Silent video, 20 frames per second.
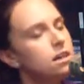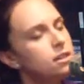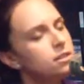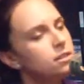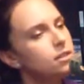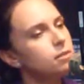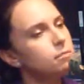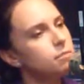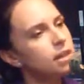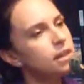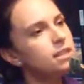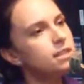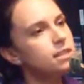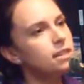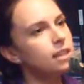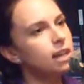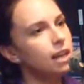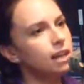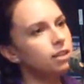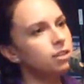So the best
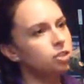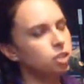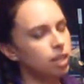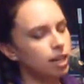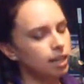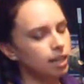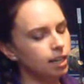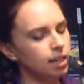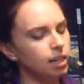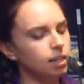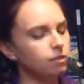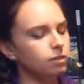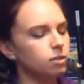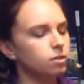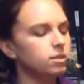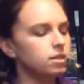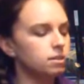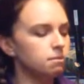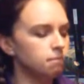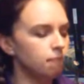analogy I can give
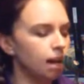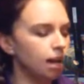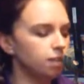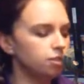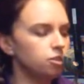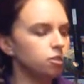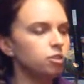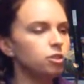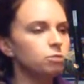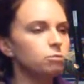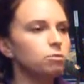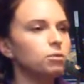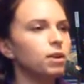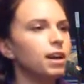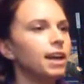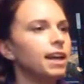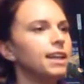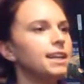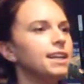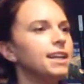you is imagine your
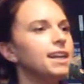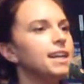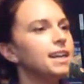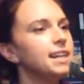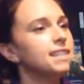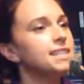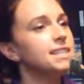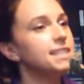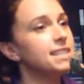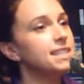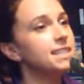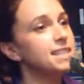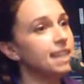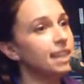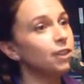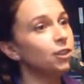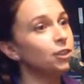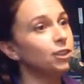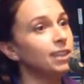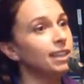brain is an
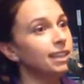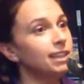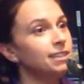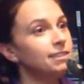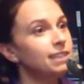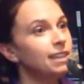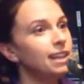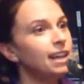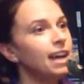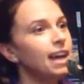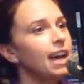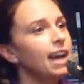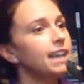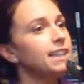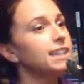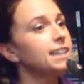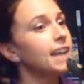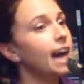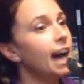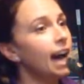azalea
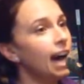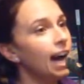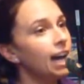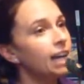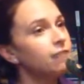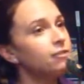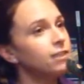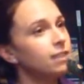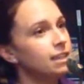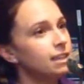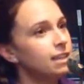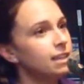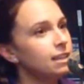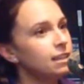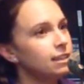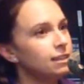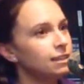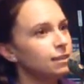and an ivy